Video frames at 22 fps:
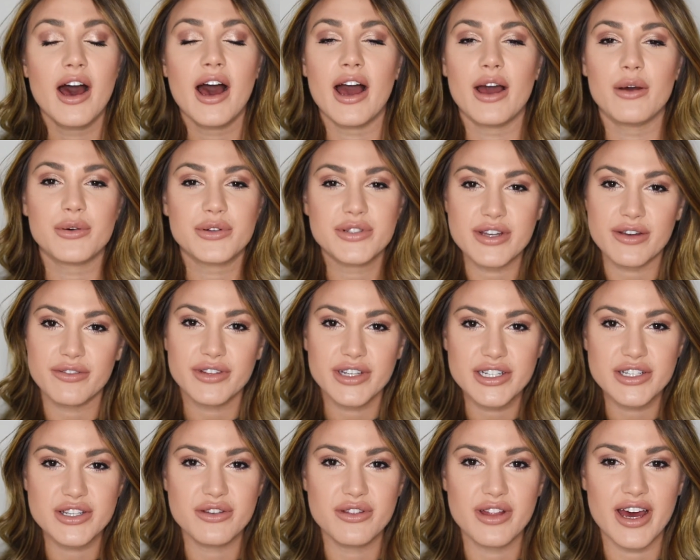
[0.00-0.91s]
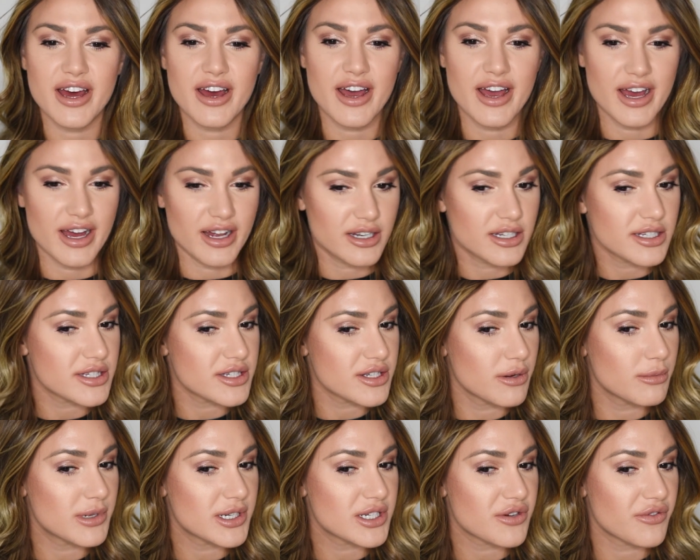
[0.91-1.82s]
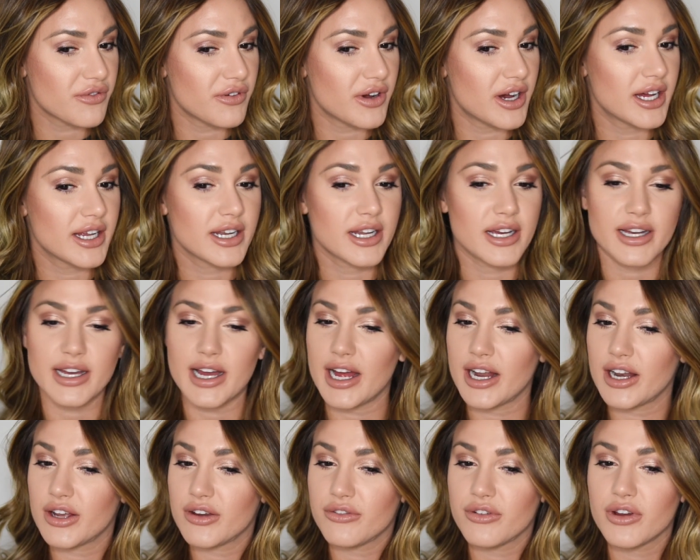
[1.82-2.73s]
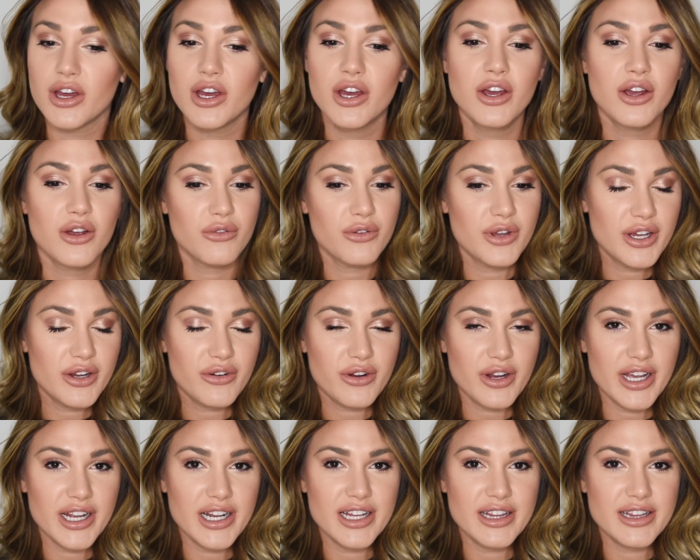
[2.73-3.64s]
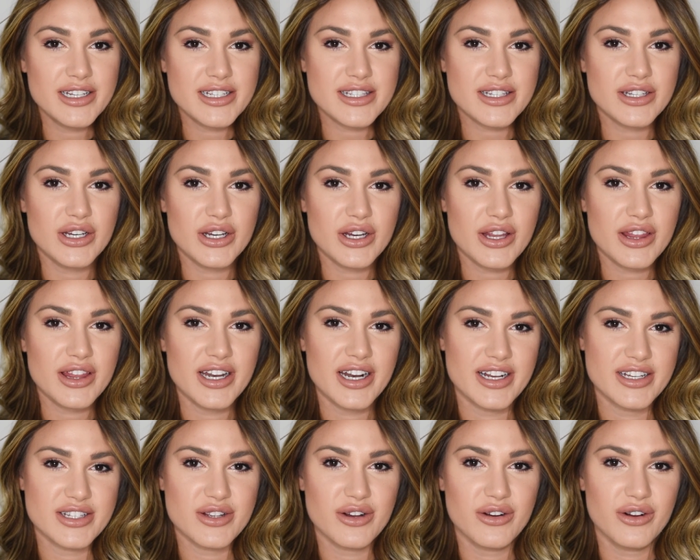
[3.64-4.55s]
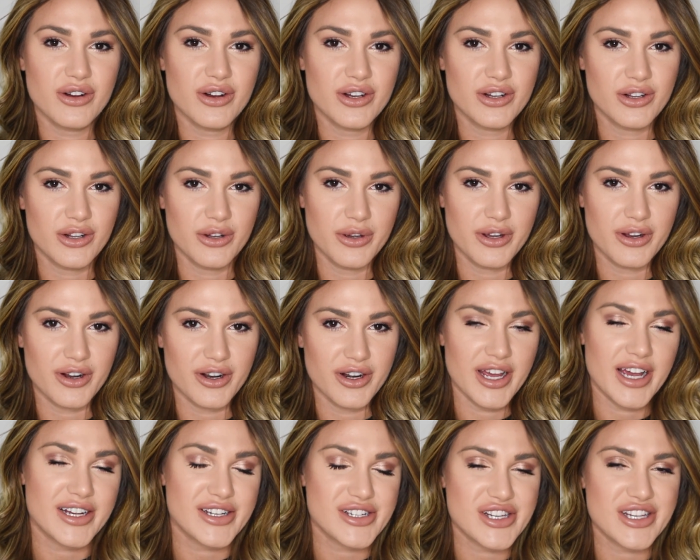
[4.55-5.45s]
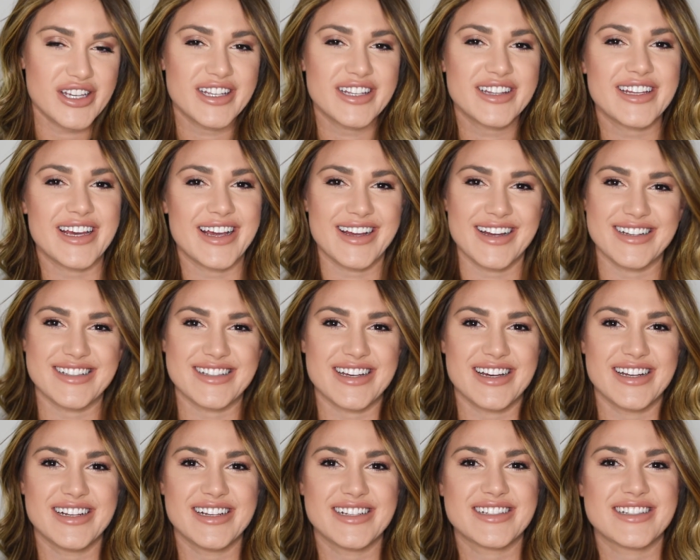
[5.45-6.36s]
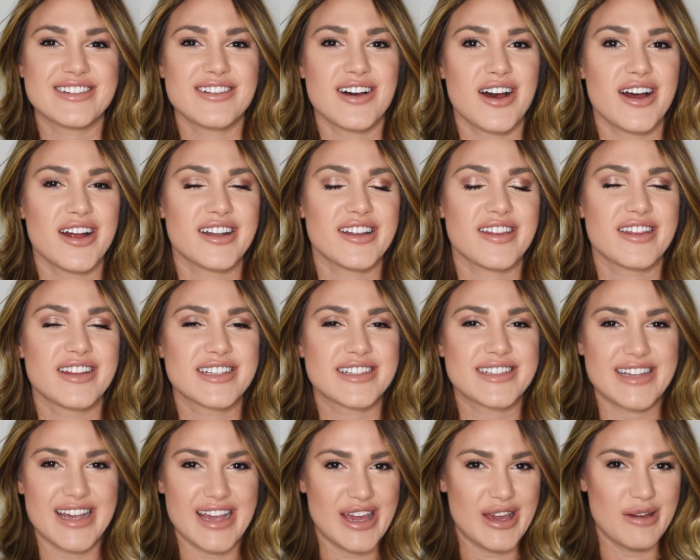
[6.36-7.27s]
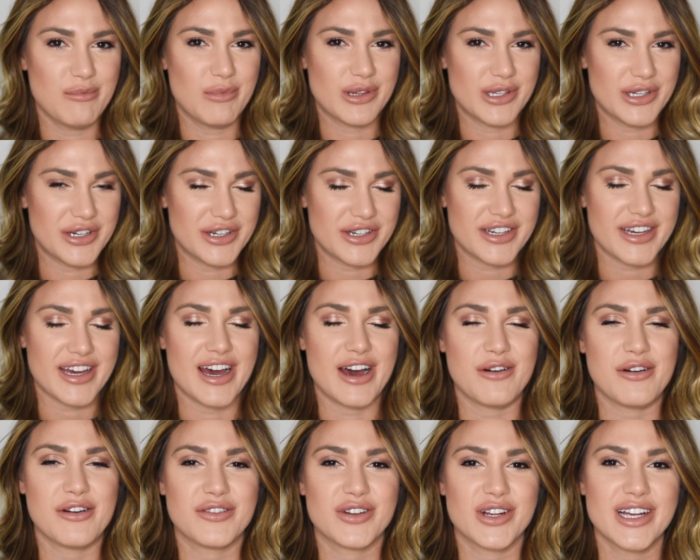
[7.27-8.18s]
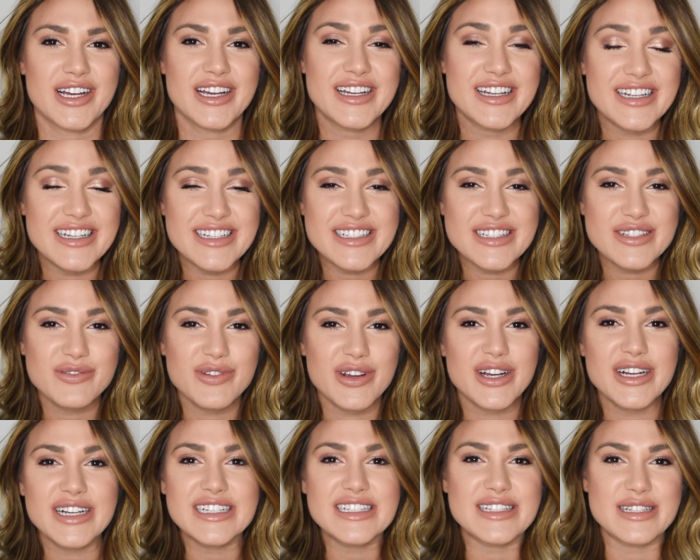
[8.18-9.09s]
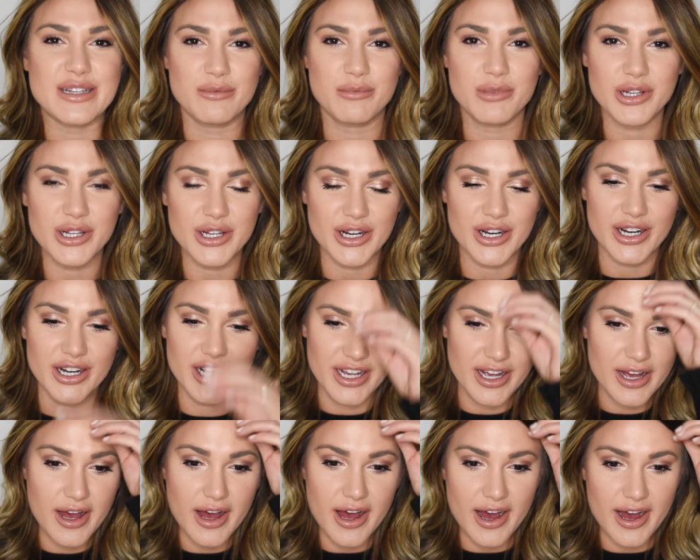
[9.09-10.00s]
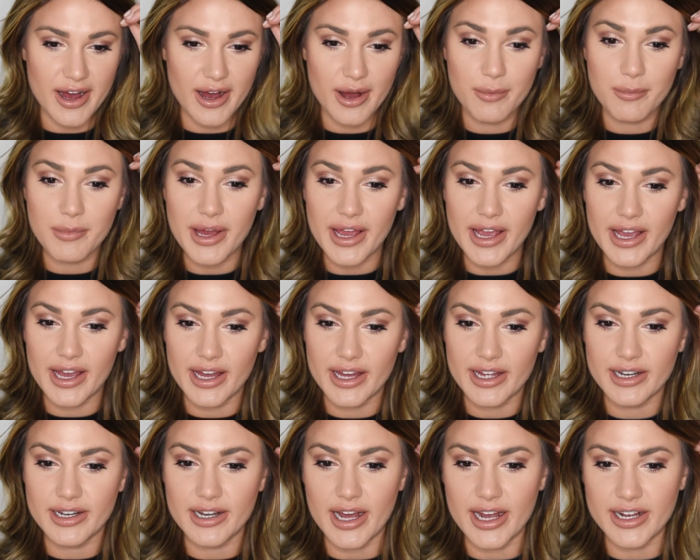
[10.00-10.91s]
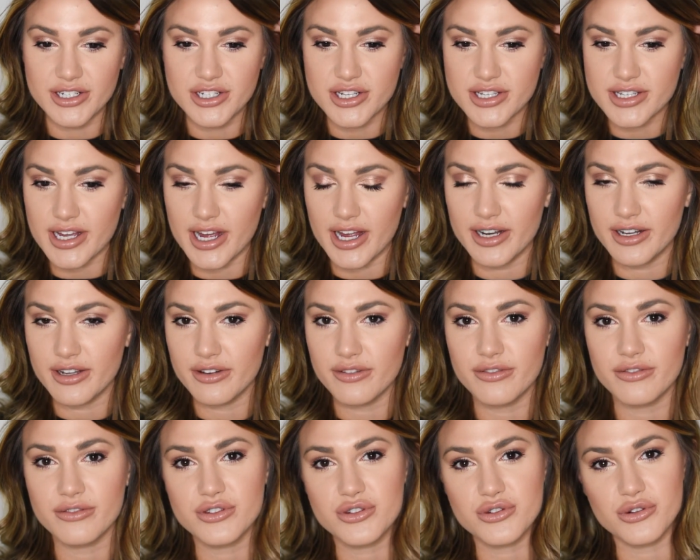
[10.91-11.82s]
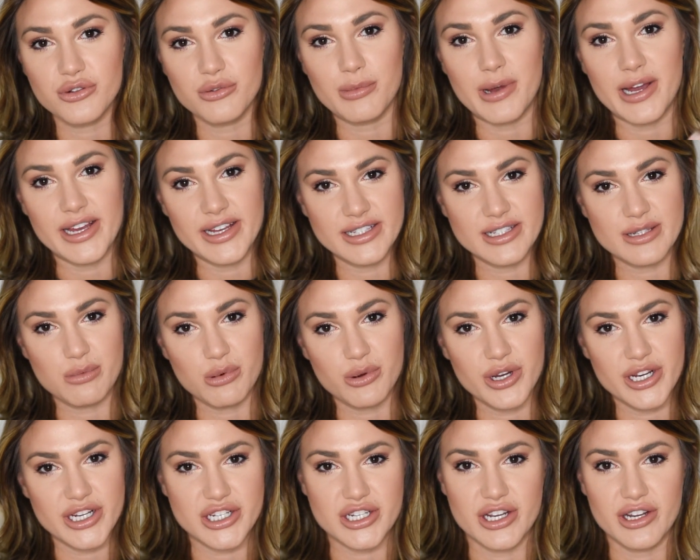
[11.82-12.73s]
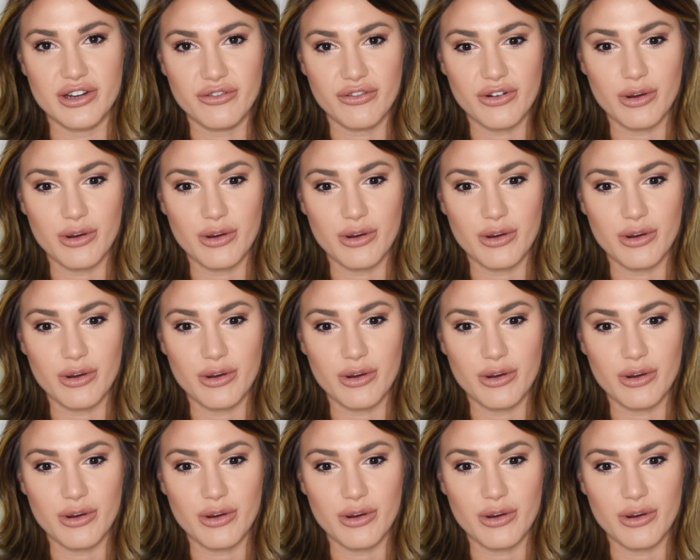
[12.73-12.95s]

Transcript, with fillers: I will definitely do that. I had so much fun kind of recreating this look that I saw on Khloe Kardashian. Like I said, it's not the same look, however it is very similar, um, and I just kind of drew my inspiration